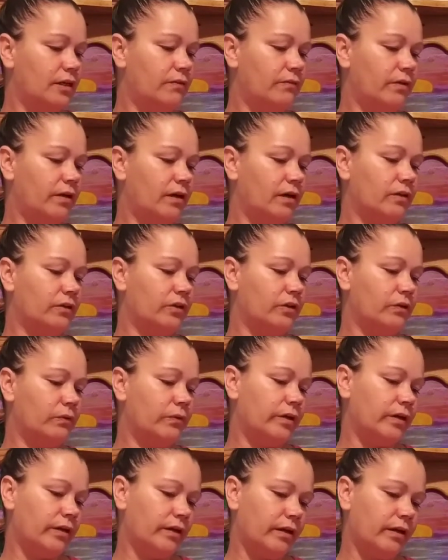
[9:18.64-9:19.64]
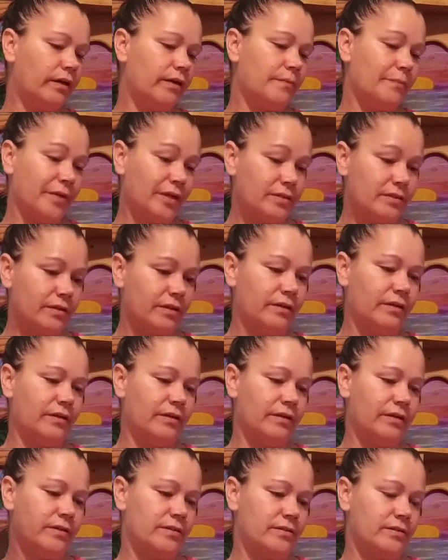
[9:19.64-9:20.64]
And we all know what a
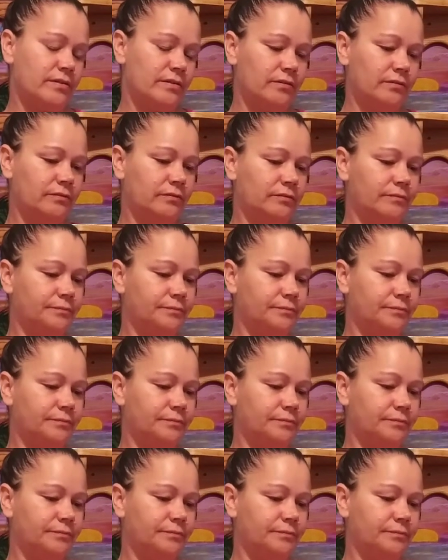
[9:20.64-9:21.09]
mascara is.